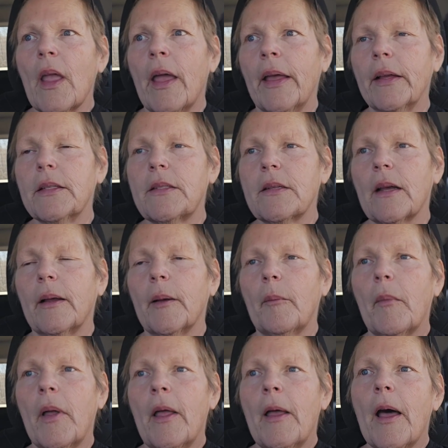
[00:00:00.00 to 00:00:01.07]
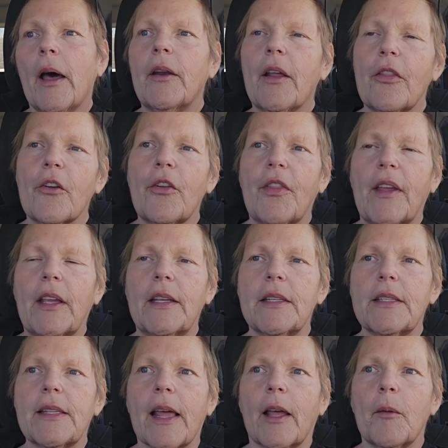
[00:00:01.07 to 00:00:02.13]
And another thing
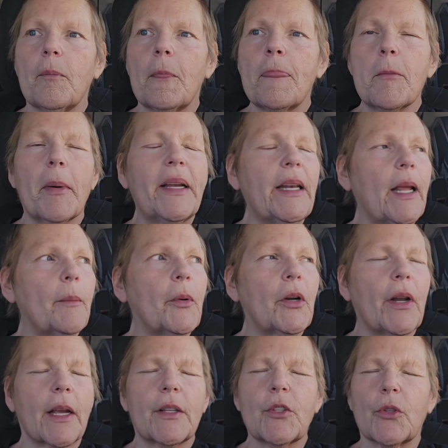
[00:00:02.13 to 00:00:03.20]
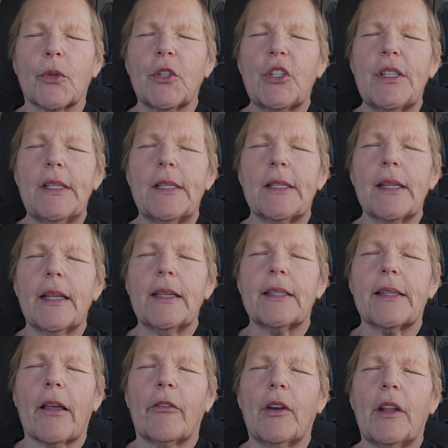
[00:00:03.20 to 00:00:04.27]
is that my neighbor next door, she's like
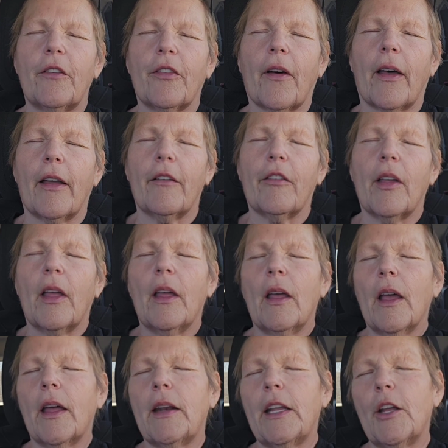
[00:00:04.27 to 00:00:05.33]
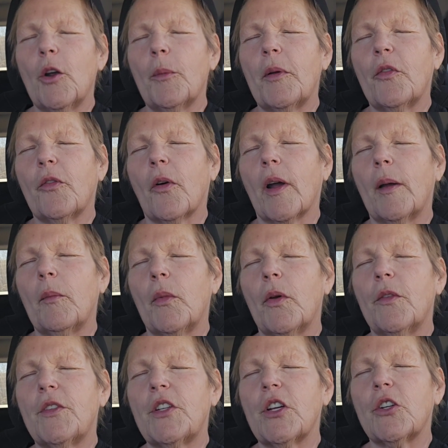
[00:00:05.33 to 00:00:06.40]
75, and a year before I
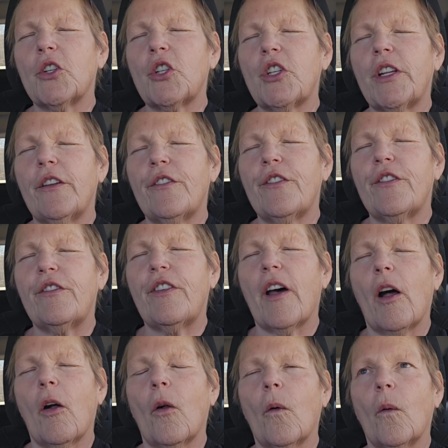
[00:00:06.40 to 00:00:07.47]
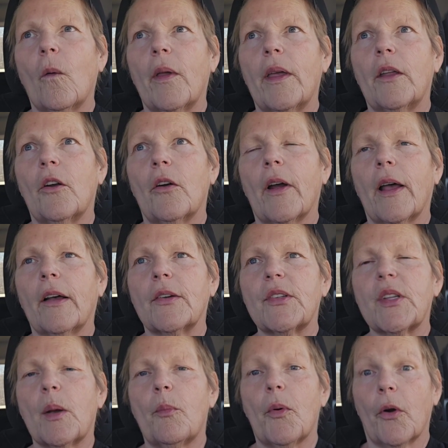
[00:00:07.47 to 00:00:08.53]
moved here, she fell in her
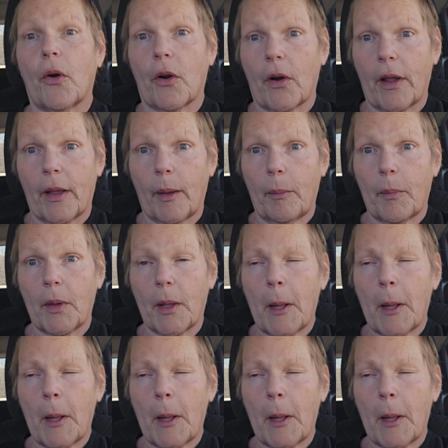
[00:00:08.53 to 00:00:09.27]
house and broke her hip.